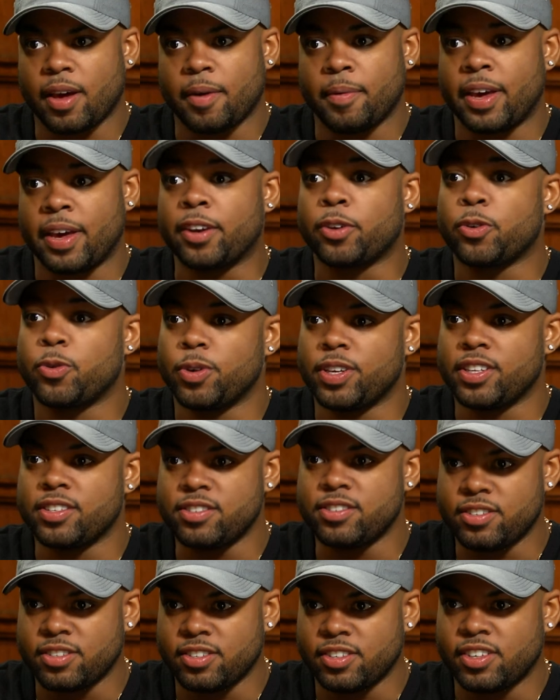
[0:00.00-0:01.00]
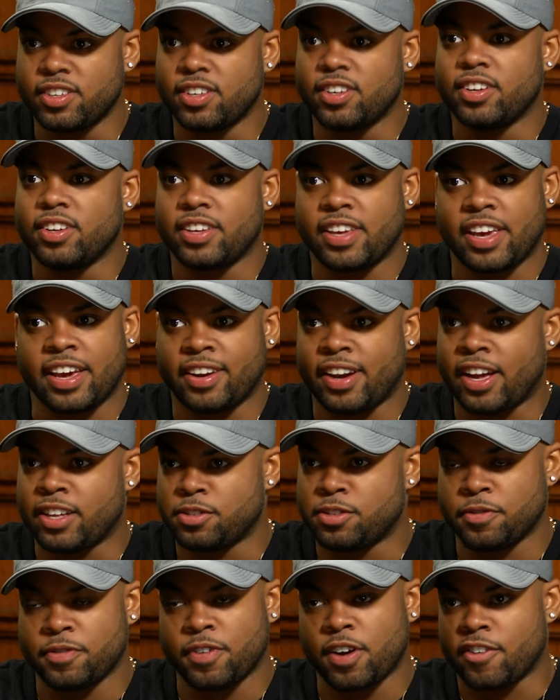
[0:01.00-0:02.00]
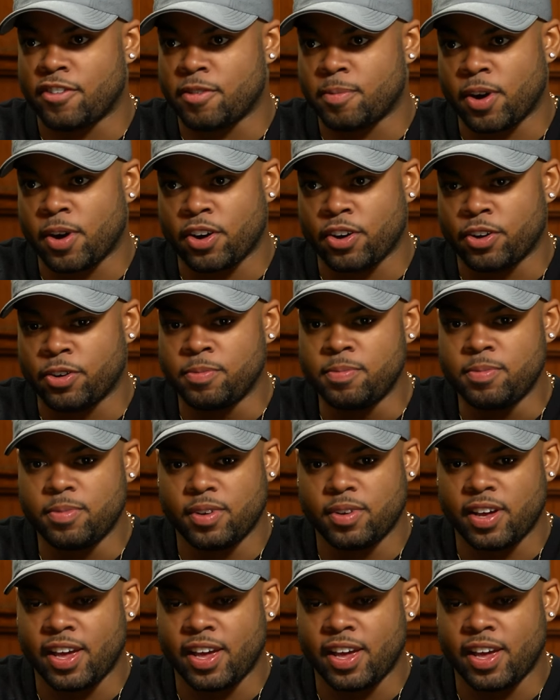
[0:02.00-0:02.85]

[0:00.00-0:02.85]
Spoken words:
In Queens. Yeah, not too far from our home.